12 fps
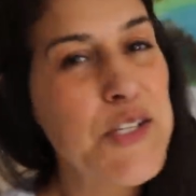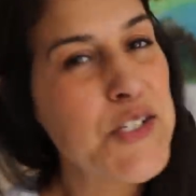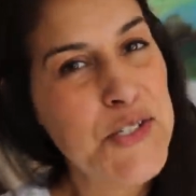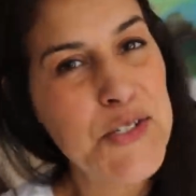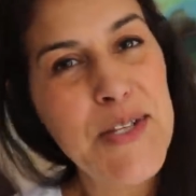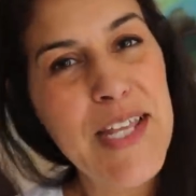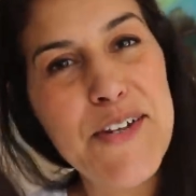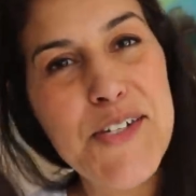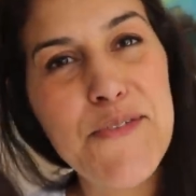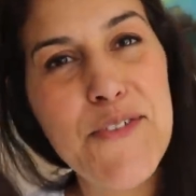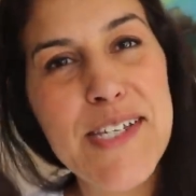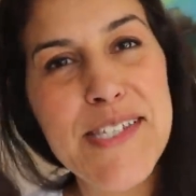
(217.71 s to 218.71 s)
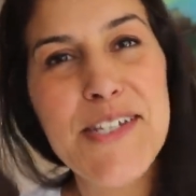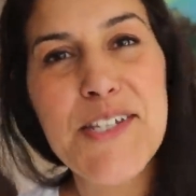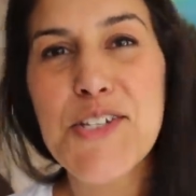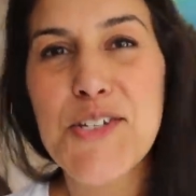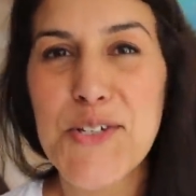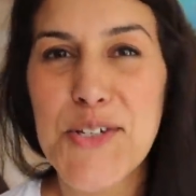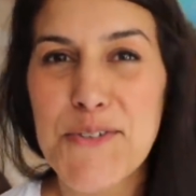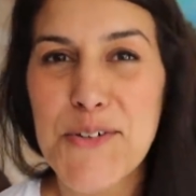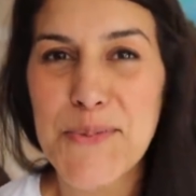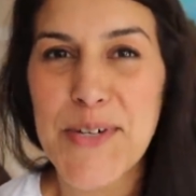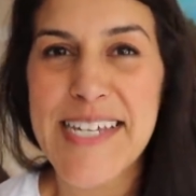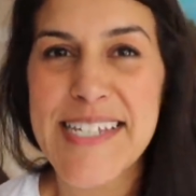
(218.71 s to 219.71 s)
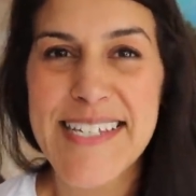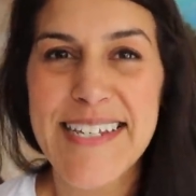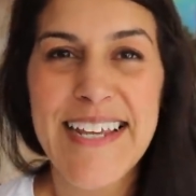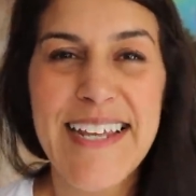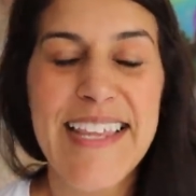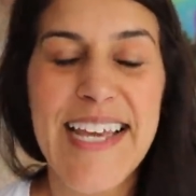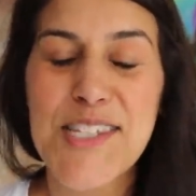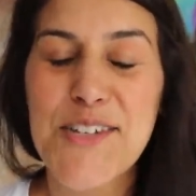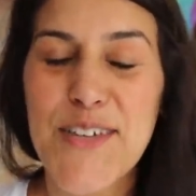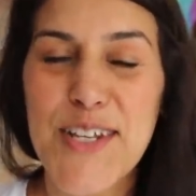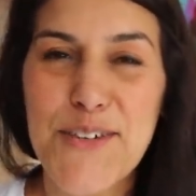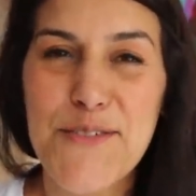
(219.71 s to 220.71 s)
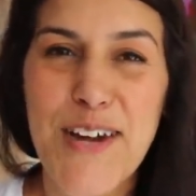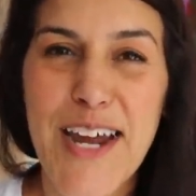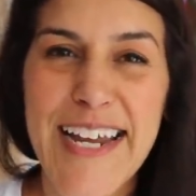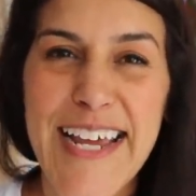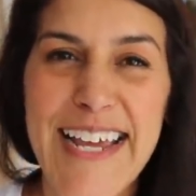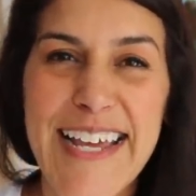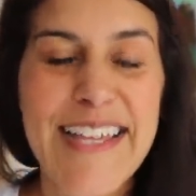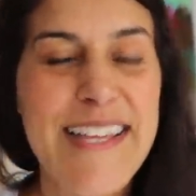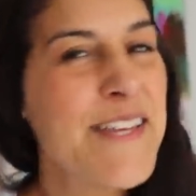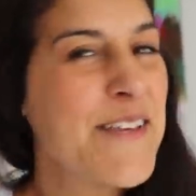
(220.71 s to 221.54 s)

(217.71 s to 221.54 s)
2 layers of resin, 2 different ways. That's your Video Friday.